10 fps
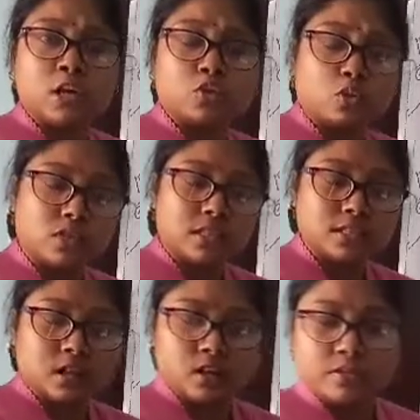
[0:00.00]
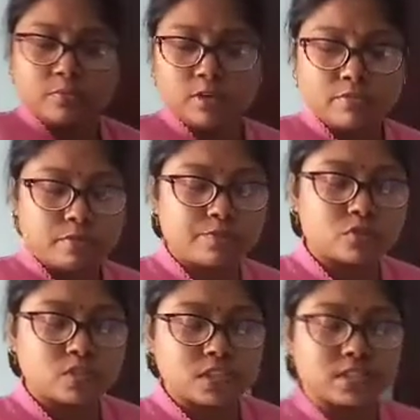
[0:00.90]
So these are, if you
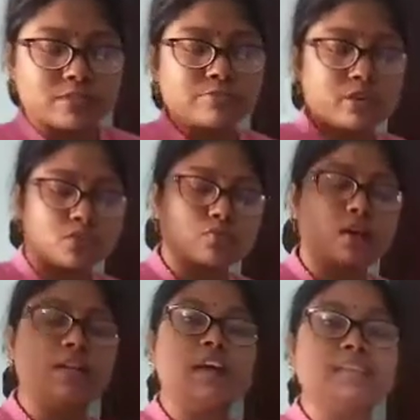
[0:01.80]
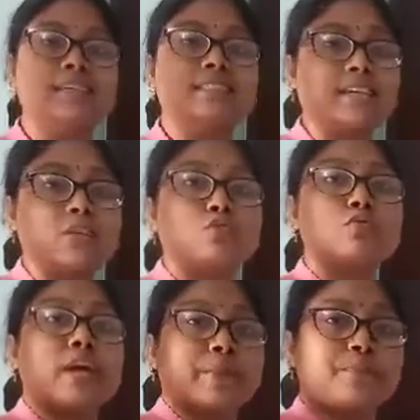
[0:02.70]
see first one, as I said,
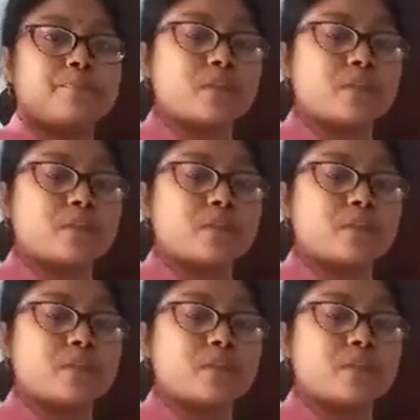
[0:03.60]
today